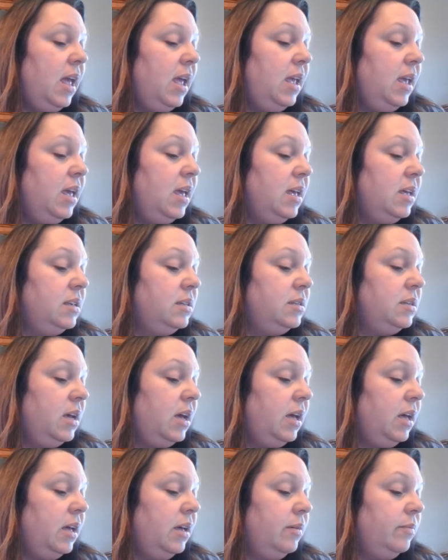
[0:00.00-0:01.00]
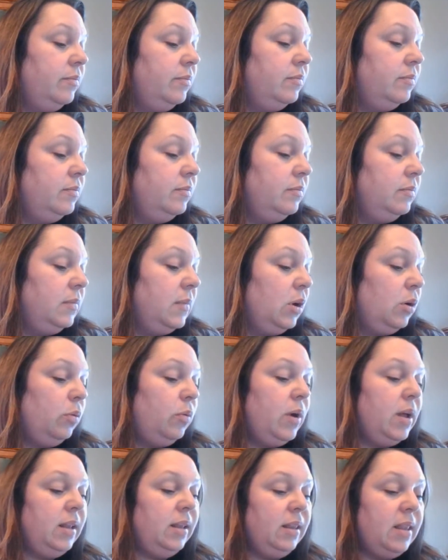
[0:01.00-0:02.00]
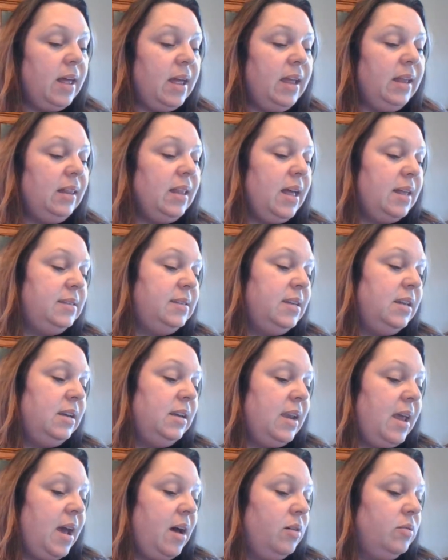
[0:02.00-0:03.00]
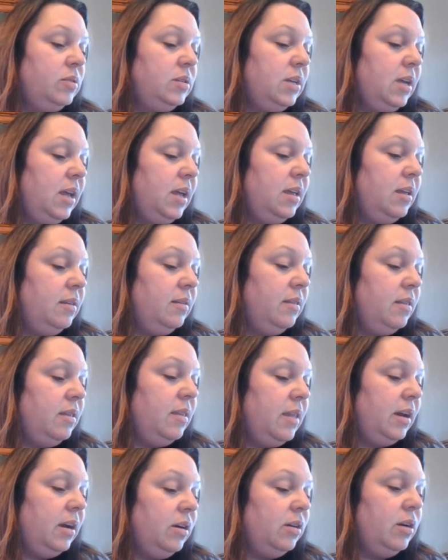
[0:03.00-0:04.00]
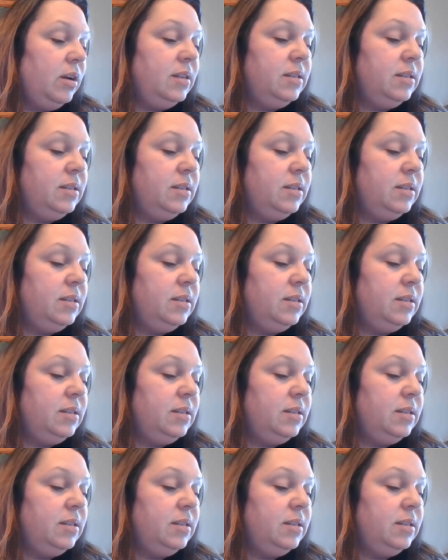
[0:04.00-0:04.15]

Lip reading: and or what it lets in and out, and there.